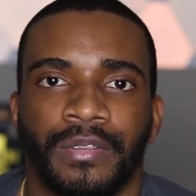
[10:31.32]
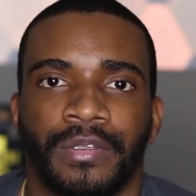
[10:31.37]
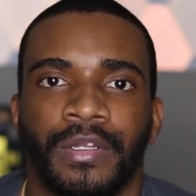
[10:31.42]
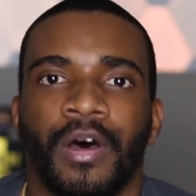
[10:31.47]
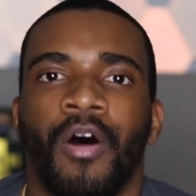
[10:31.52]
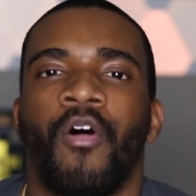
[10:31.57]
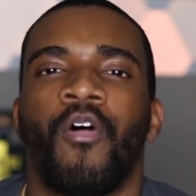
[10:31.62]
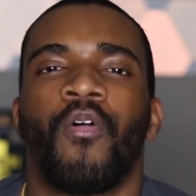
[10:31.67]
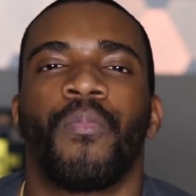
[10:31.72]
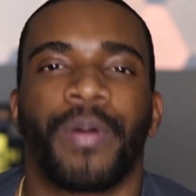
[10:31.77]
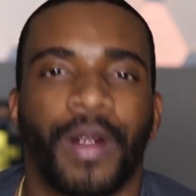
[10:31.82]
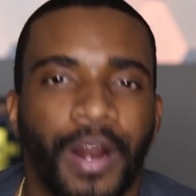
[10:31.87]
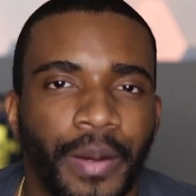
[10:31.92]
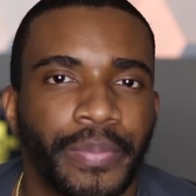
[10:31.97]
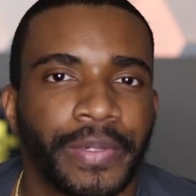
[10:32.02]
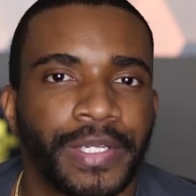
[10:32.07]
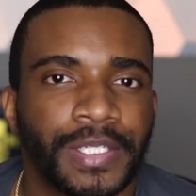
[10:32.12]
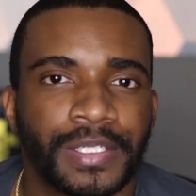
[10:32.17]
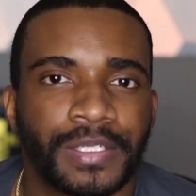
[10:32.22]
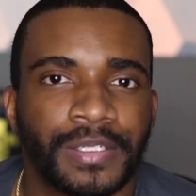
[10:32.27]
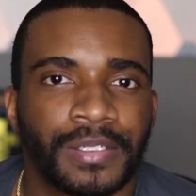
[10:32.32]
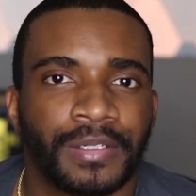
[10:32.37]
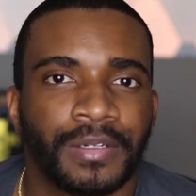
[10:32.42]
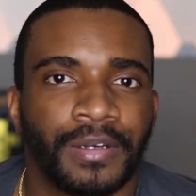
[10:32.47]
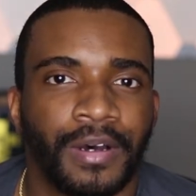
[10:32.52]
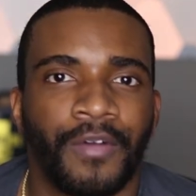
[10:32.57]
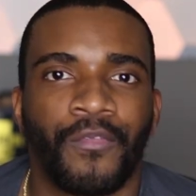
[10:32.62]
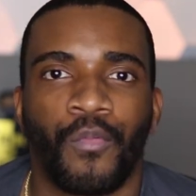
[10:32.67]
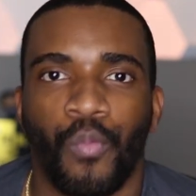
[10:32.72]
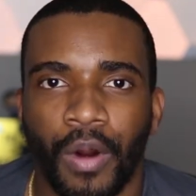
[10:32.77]
The whole purpose
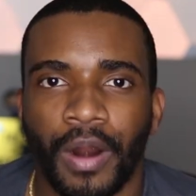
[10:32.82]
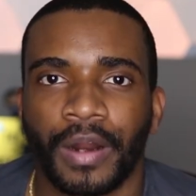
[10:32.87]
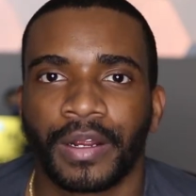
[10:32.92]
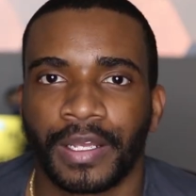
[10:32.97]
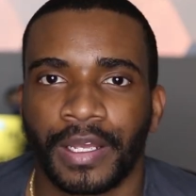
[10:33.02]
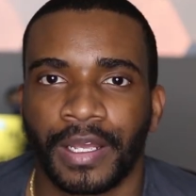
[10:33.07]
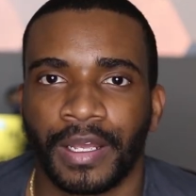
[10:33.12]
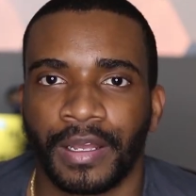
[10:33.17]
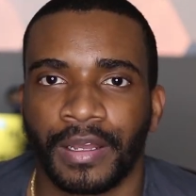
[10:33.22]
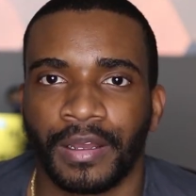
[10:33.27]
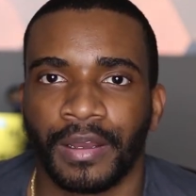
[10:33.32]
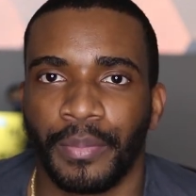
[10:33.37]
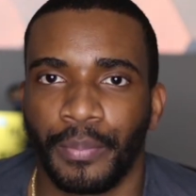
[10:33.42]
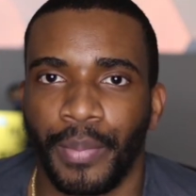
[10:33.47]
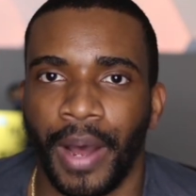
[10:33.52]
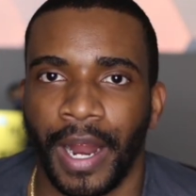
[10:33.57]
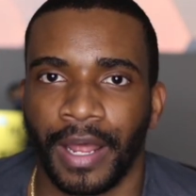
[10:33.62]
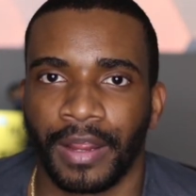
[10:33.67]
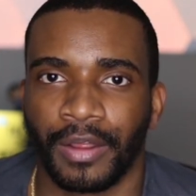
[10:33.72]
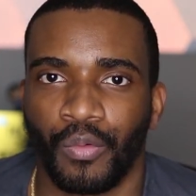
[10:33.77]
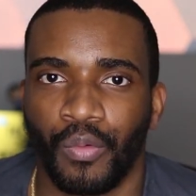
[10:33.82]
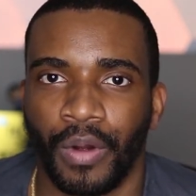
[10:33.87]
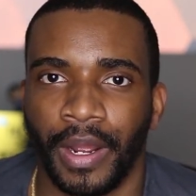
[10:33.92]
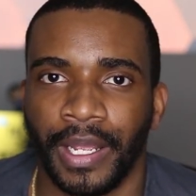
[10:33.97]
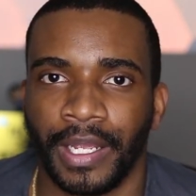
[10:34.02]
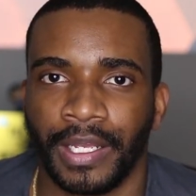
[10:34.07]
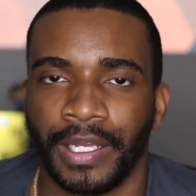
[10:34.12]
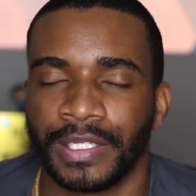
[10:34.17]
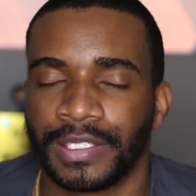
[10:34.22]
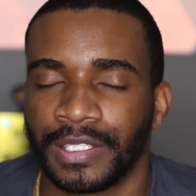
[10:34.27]
of working, by the
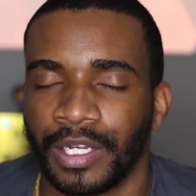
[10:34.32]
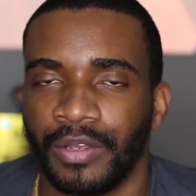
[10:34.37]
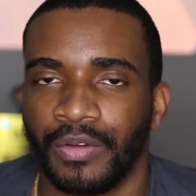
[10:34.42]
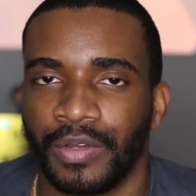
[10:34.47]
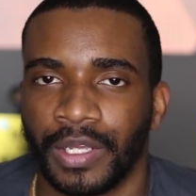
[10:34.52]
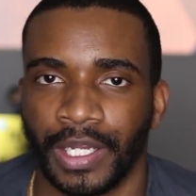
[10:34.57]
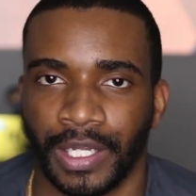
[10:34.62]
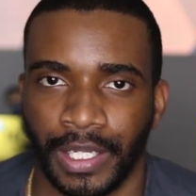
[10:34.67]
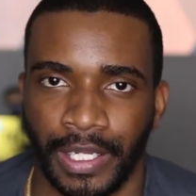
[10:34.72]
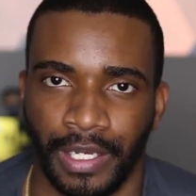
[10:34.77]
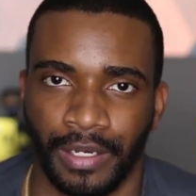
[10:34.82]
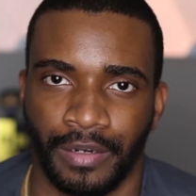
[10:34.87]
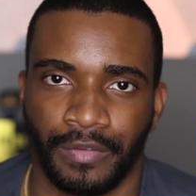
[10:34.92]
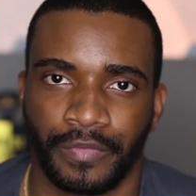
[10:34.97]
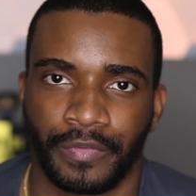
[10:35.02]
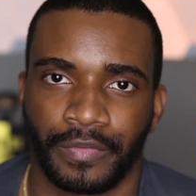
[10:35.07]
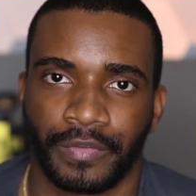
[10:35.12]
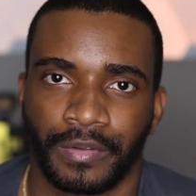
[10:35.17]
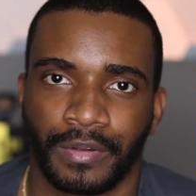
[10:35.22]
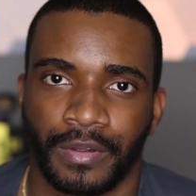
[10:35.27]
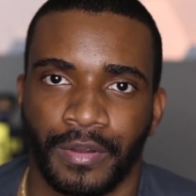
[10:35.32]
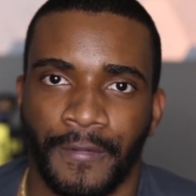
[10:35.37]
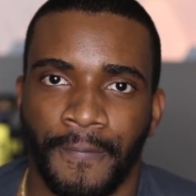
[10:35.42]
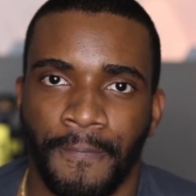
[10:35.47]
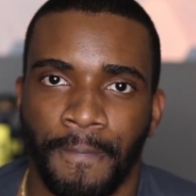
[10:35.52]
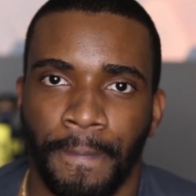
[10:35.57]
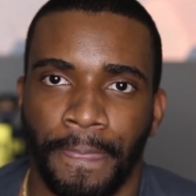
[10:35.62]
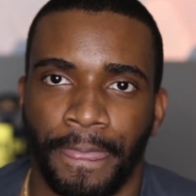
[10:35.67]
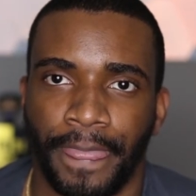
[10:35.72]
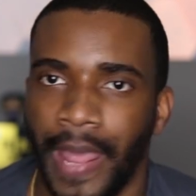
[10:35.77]
way, is so you can live,
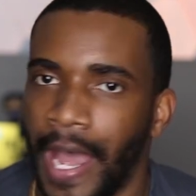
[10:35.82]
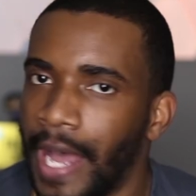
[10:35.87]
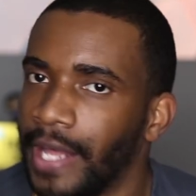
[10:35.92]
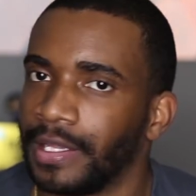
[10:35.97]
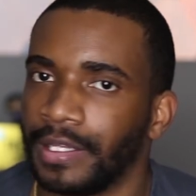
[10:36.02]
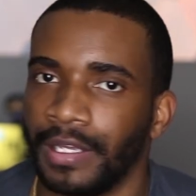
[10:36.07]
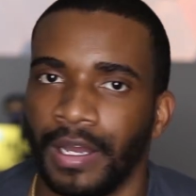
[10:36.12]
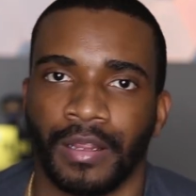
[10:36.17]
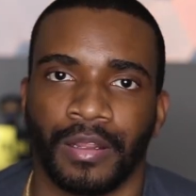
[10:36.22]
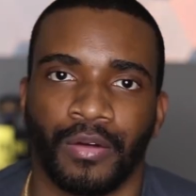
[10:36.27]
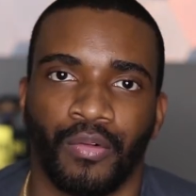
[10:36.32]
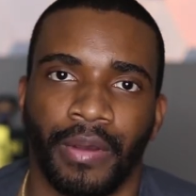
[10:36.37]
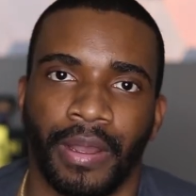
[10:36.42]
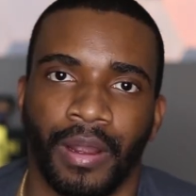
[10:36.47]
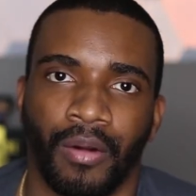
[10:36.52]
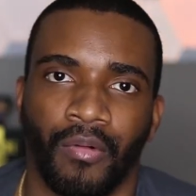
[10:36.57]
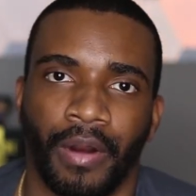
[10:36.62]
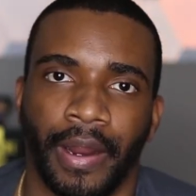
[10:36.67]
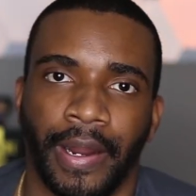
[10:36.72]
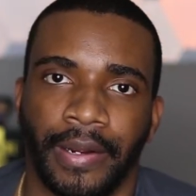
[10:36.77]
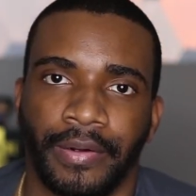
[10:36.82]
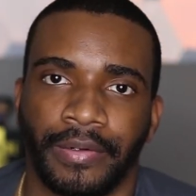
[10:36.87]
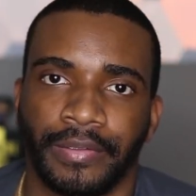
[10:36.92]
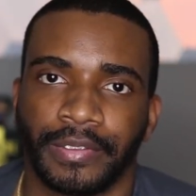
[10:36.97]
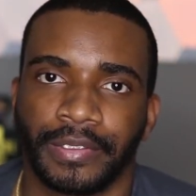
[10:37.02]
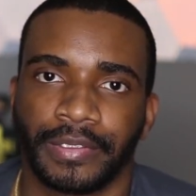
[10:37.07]
not the other way around.